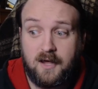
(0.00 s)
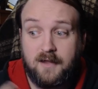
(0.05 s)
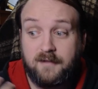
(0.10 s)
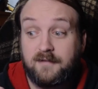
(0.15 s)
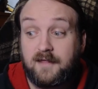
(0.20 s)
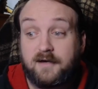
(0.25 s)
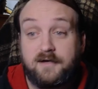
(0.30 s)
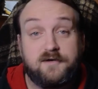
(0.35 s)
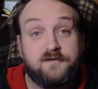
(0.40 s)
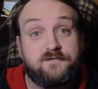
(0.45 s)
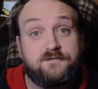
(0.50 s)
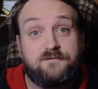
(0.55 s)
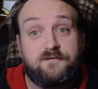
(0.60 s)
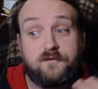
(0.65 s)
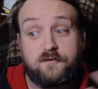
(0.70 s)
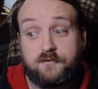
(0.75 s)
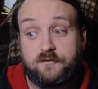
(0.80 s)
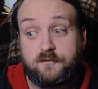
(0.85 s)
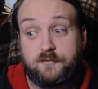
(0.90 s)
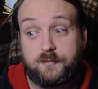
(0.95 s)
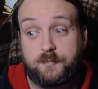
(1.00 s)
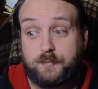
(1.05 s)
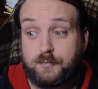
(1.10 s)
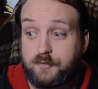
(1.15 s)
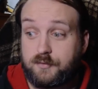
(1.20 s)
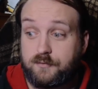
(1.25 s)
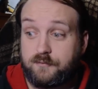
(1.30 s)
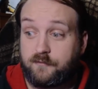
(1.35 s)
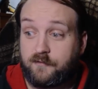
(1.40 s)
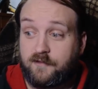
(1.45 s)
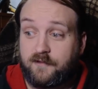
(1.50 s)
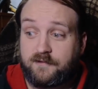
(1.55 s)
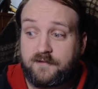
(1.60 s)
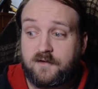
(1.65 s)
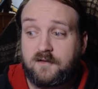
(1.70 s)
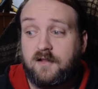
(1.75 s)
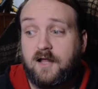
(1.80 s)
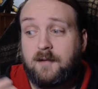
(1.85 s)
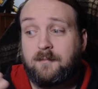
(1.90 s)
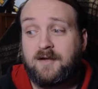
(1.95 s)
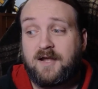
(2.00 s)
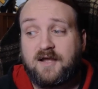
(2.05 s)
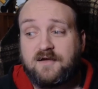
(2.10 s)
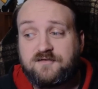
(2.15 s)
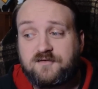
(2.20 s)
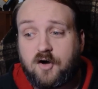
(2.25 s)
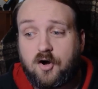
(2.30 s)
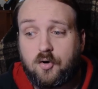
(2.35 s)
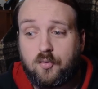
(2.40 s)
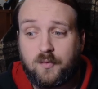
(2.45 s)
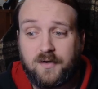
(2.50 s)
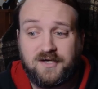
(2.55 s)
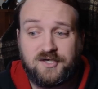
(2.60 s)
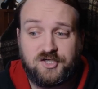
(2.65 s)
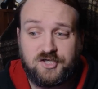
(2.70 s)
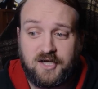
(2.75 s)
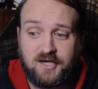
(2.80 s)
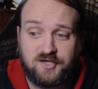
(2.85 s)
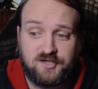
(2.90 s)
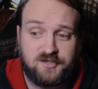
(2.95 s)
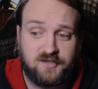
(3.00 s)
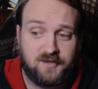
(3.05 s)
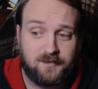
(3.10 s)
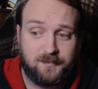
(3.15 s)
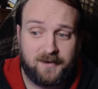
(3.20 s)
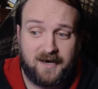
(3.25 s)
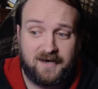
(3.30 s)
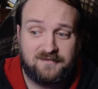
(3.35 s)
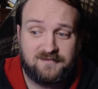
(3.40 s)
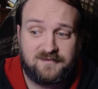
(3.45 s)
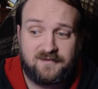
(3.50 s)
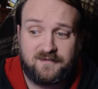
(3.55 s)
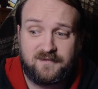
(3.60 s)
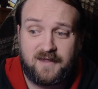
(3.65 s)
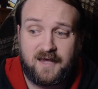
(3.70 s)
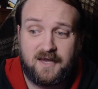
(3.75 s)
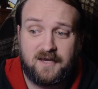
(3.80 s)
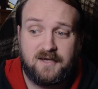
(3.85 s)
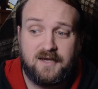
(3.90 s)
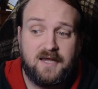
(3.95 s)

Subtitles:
that it's further proof that the climate has always changed in the past and that